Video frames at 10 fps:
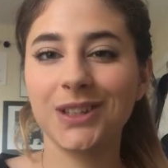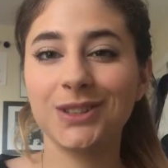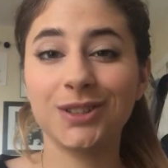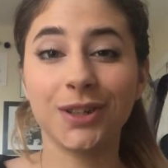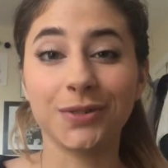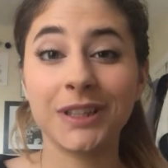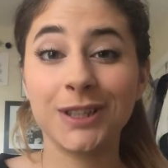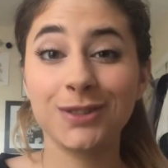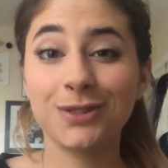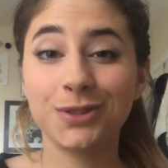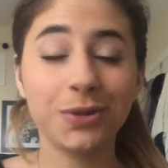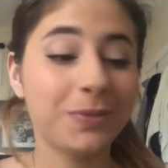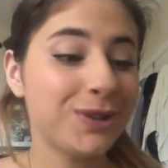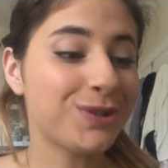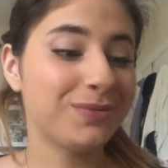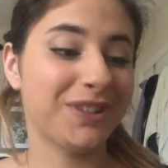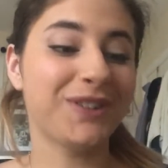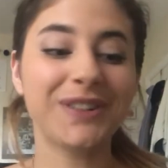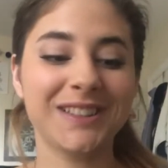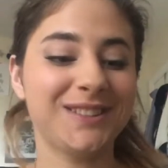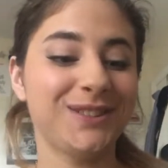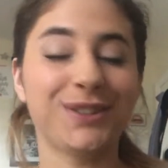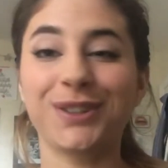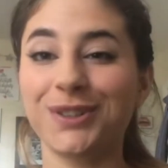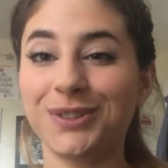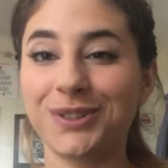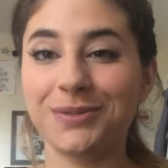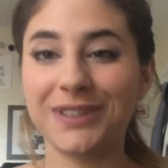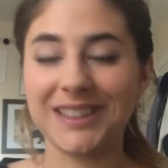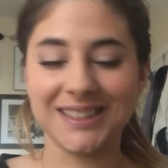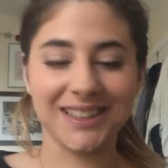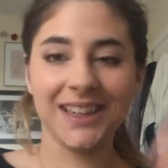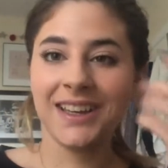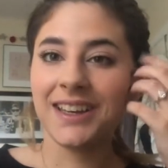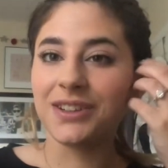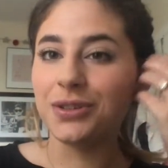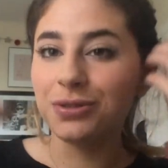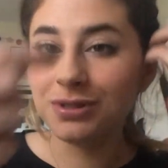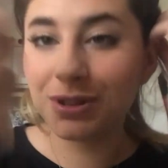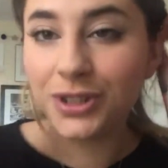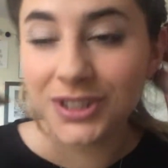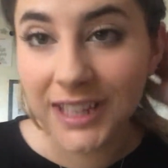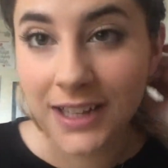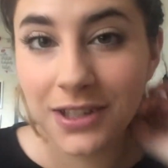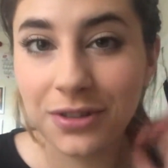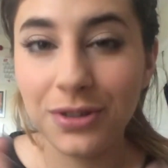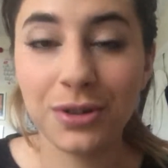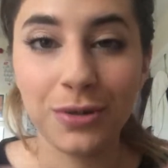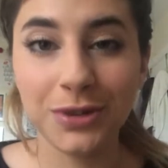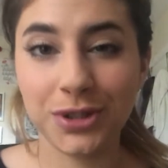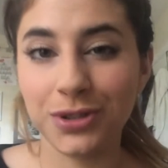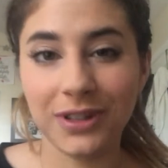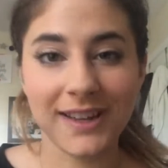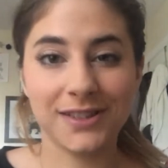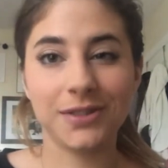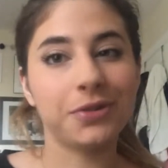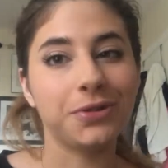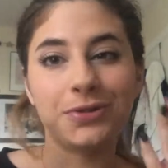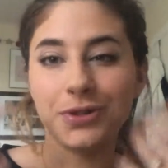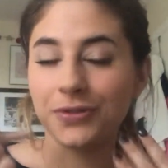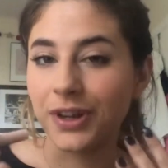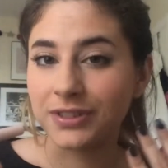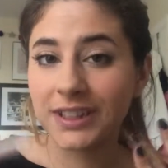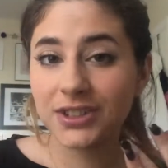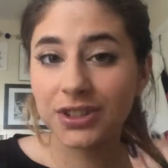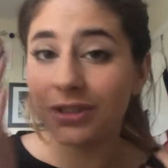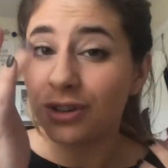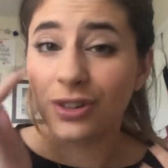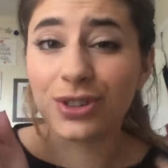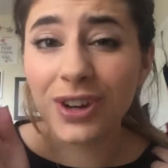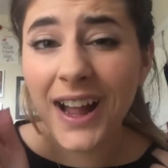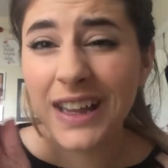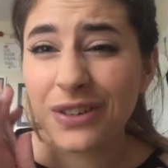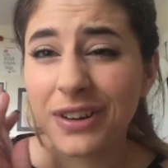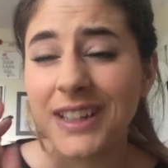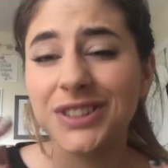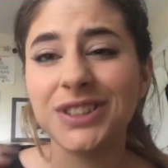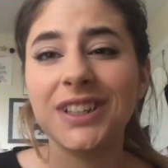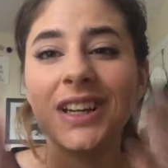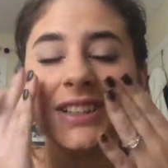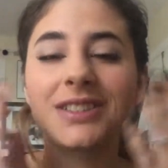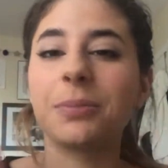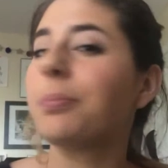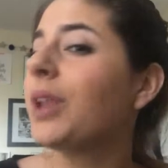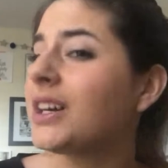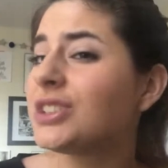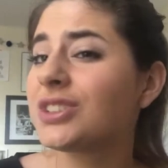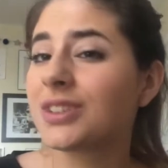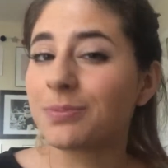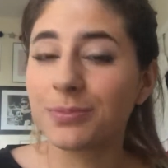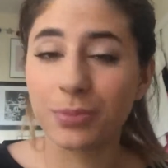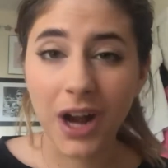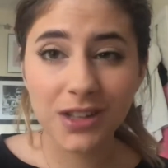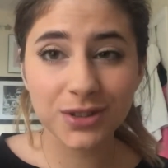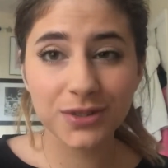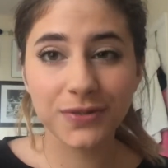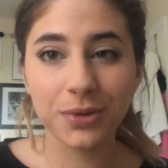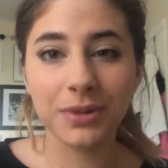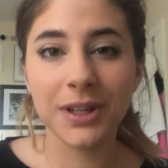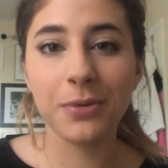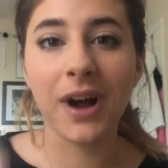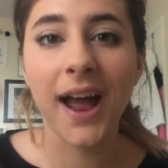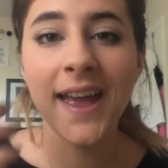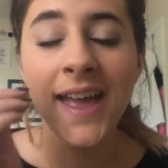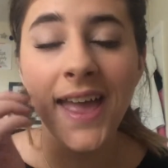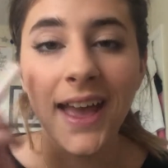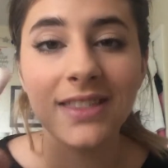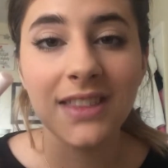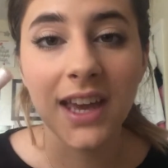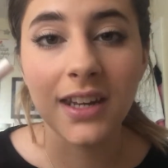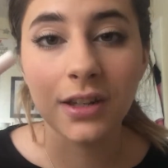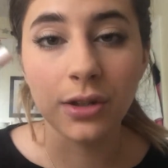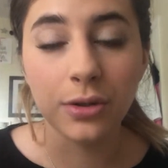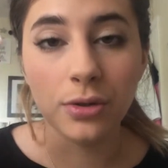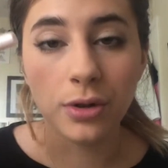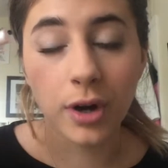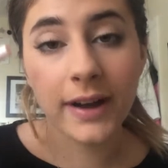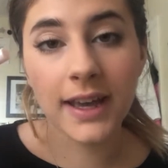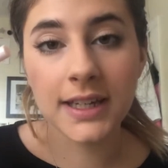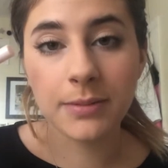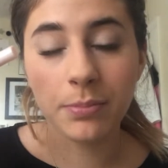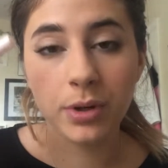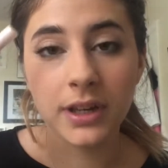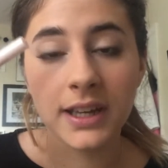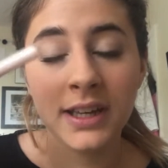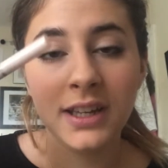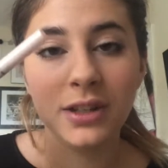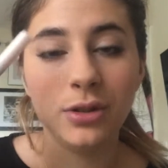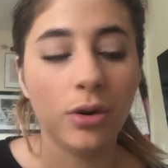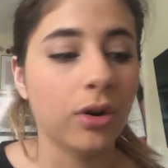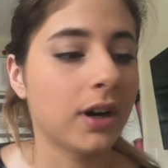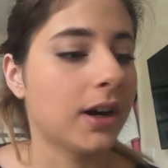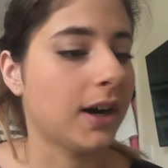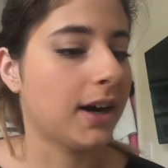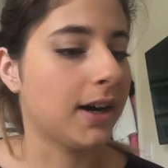So super quick tutorial. It's super easy. You do your dash out the door, which you guys know. You do your foundation, your under eye corrector, some blush, some bronzer if you really want, and then you go ahead and put your